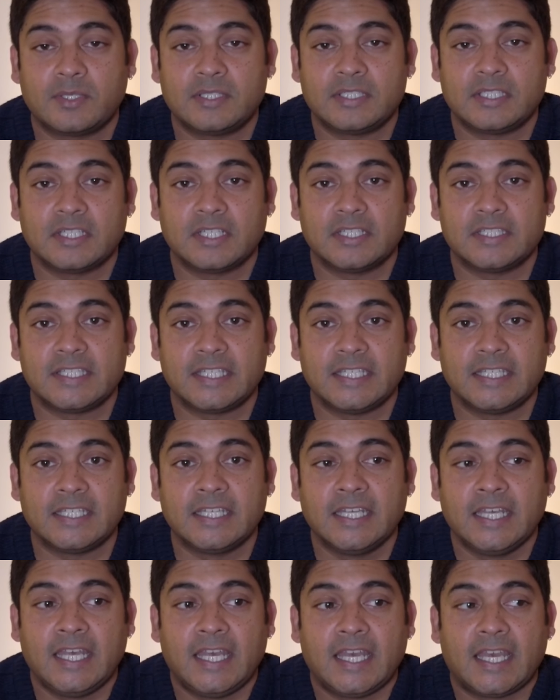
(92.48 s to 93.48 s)
and
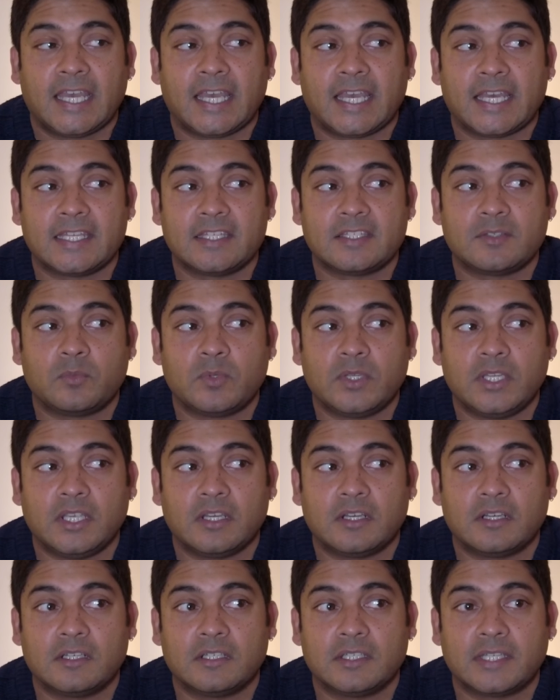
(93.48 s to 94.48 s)
2019, and
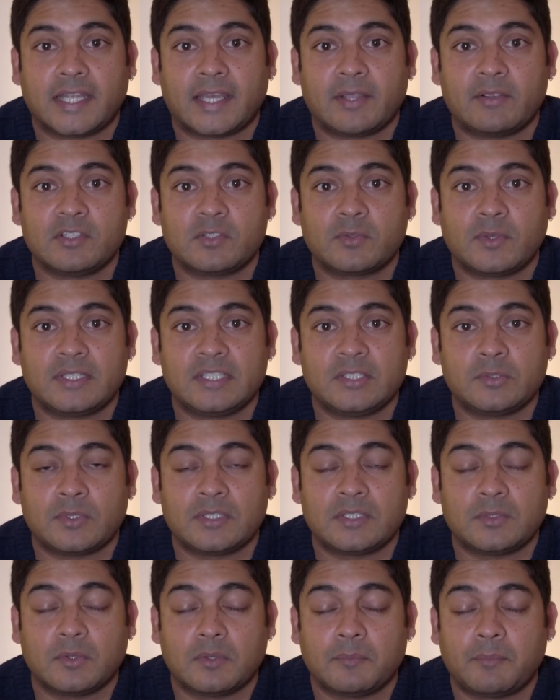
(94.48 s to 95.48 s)
we are now in
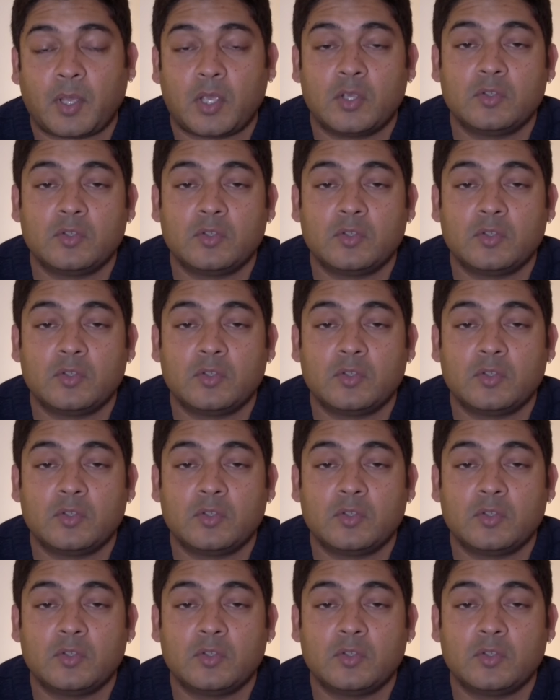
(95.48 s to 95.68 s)
2021,